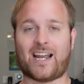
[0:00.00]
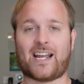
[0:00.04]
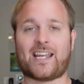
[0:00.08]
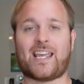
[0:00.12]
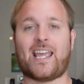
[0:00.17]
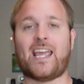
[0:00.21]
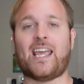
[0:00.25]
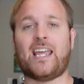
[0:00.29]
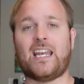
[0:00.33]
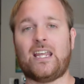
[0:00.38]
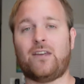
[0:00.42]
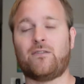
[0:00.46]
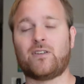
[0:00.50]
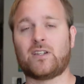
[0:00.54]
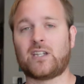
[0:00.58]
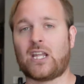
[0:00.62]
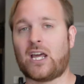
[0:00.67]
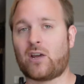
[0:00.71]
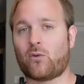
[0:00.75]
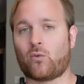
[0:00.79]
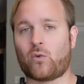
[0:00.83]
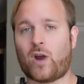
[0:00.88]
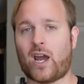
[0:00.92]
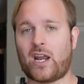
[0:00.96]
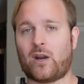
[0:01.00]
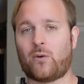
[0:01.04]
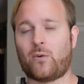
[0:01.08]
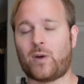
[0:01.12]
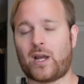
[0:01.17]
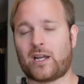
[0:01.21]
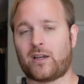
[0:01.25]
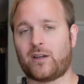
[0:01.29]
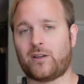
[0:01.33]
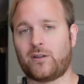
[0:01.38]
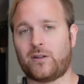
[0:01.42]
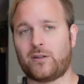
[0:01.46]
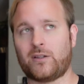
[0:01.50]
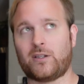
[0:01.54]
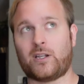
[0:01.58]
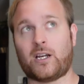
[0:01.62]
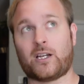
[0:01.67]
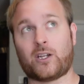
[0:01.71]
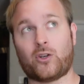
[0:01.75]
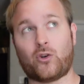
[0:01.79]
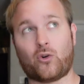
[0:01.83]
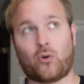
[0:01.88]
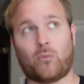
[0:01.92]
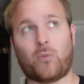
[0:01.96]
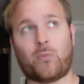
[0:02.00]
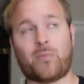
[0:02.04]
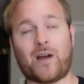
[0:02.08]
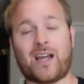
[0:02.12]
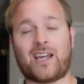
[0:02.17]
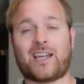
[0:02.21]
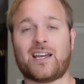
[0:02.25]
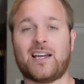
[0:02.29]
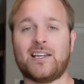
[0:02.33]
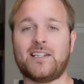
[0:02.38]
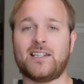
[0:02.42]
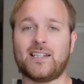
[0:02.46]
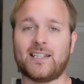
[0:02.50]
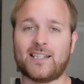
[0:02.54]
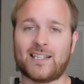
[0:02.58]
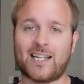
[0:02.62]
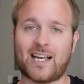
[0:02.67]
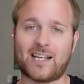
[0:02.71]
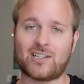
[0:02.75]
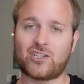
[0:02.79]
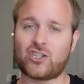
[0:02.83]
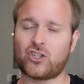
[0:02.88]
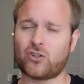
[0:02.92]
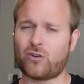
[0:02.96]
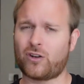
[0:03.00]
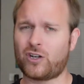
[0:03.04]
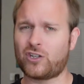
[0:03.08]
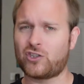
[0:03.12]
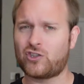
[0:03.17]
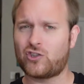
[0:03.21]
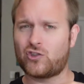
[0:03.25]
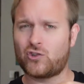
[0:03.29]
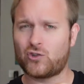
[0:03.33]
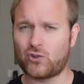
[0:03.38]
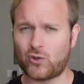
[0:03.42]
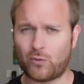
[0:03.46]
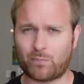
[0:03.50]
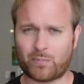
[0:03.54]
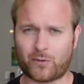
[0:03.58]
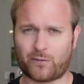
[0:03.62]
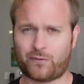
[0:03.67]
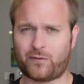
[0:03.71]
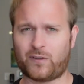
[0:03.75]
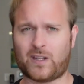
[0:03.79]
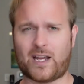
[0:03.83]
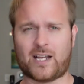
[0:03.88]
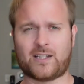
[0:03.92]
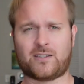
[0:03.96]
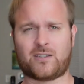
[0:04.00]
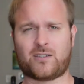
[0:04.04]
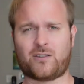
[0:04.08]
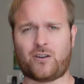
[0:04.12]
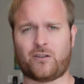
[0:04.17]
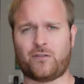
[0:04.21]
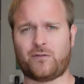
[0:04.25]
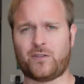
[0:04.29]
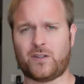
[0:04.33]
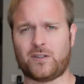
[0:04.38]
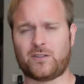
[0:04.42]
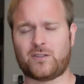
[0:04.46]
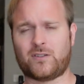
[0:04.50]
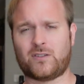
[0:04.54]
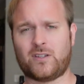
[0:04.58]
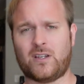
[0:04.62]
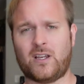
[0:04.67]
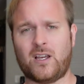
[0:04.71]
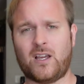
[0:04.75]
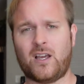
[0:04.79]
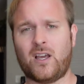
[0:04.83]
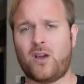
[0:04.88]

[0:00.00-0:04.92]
I can't even like ride it like a normal bike unless you're on a super flat surface,